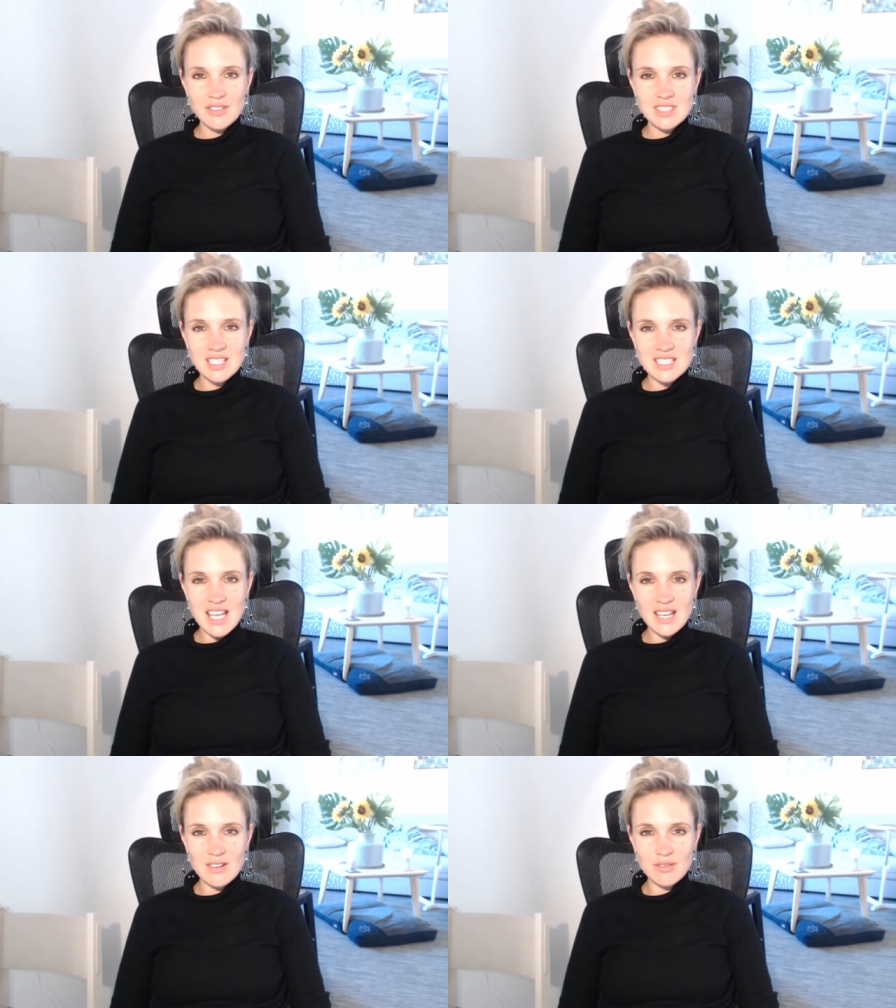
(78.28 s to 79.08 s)
life is going
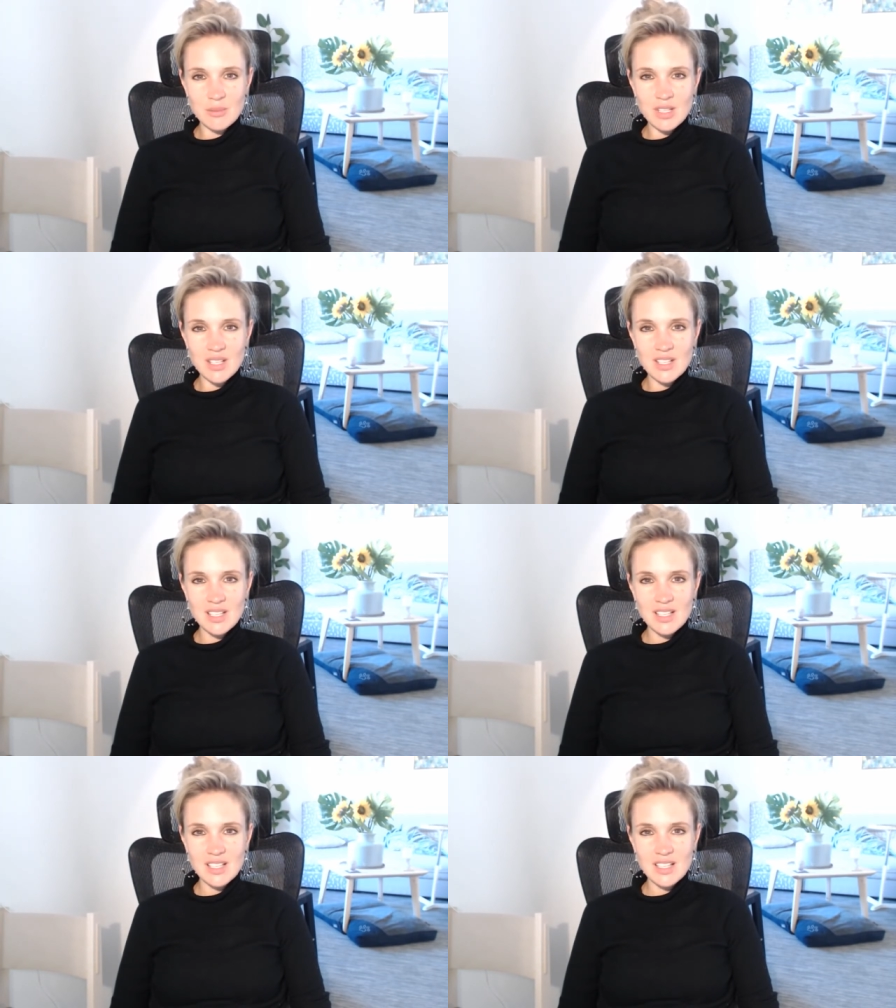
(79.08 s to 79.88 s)
to take from you,
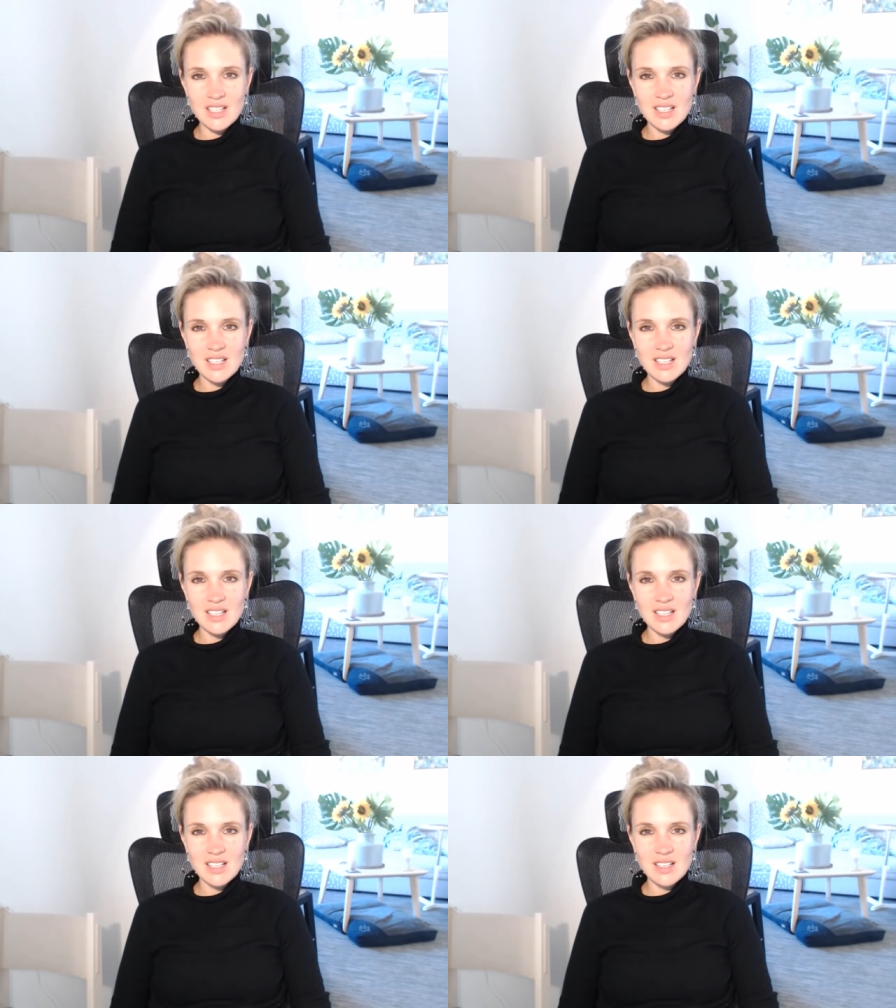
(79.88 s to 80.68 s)

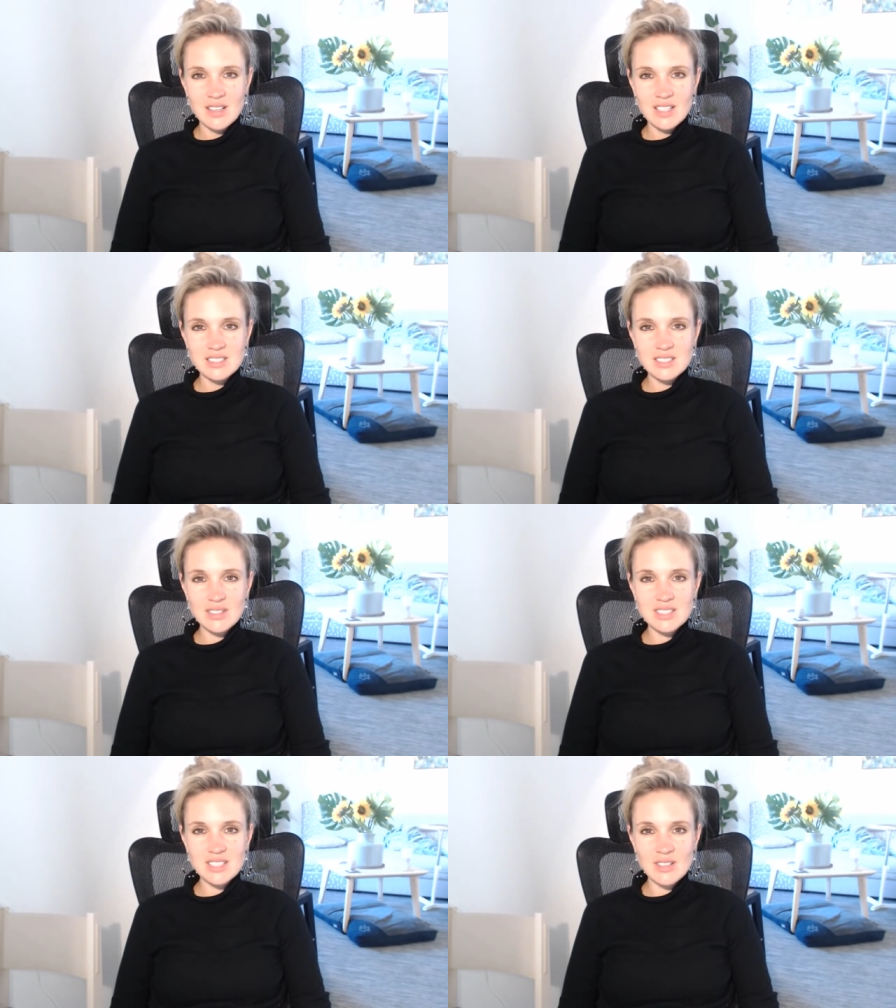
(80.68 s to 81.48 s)
because
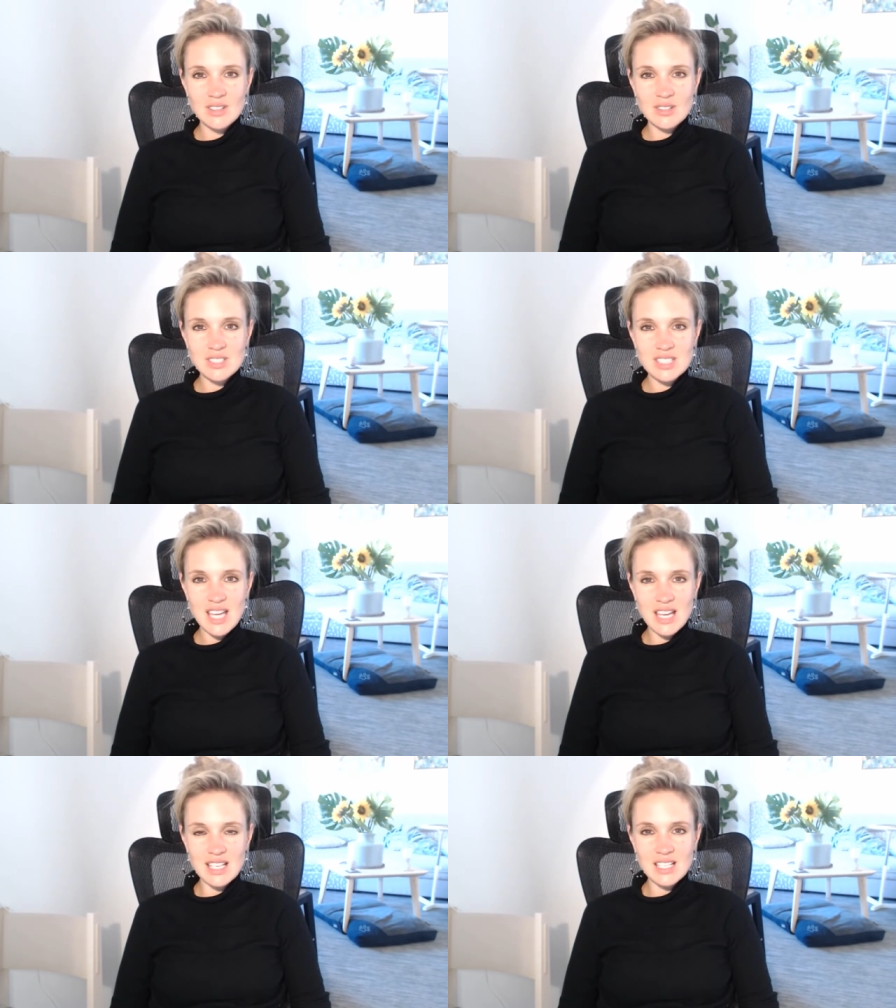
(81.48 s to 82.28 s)
there is no you to
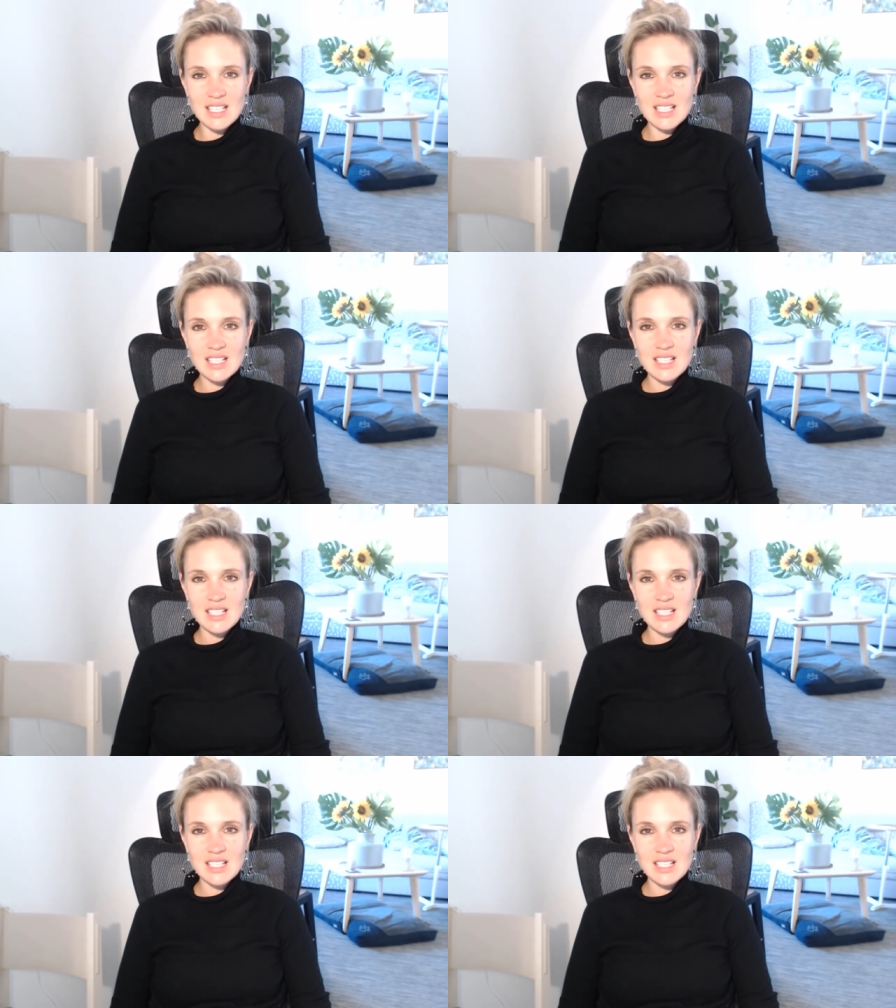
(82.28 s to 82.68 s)
take.